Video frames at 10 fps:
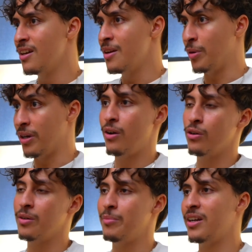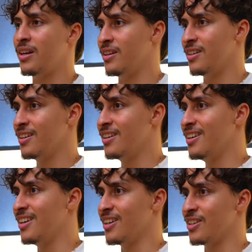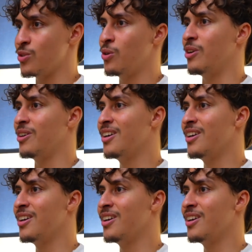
but now looking back at it, it's horror.